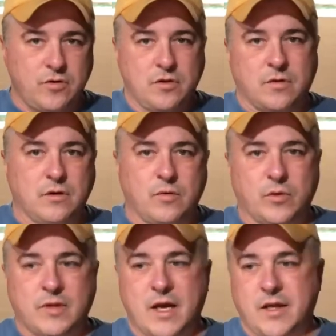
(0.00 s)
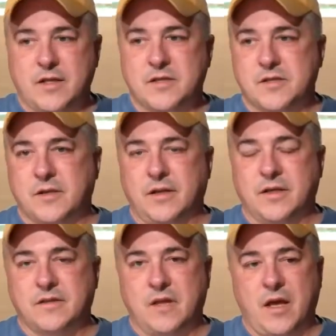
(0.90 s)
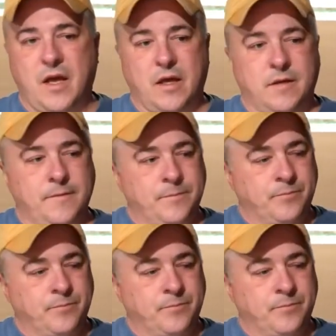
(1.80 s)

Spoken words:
you who don't know what that is, it's a